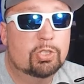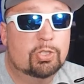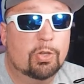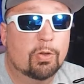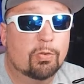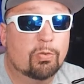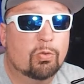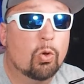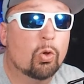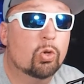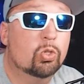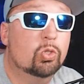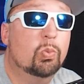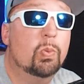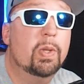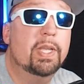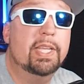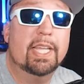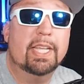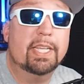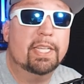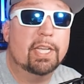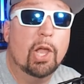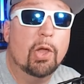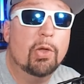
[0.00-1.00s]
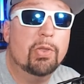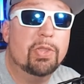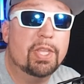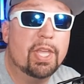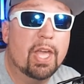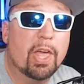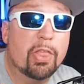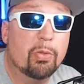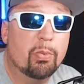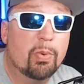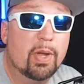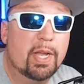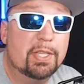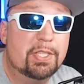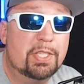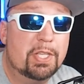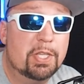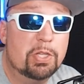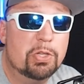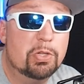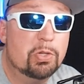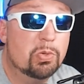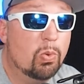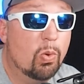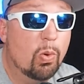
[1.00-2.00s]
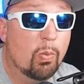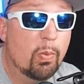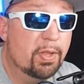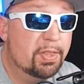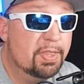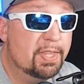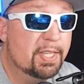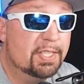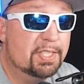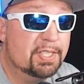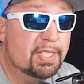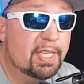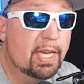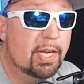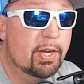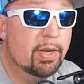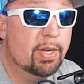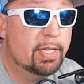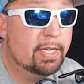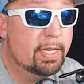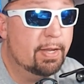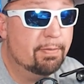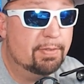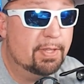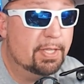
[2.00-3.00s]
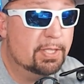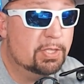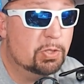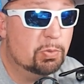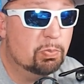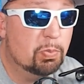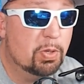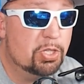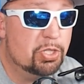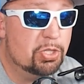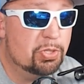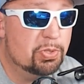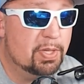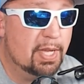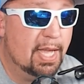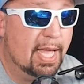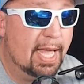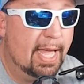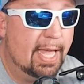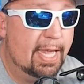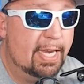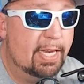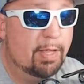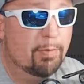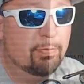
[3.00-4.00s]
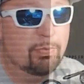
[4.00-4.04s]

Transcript: So of course we can go the other way too with this gearing. If this is what you got,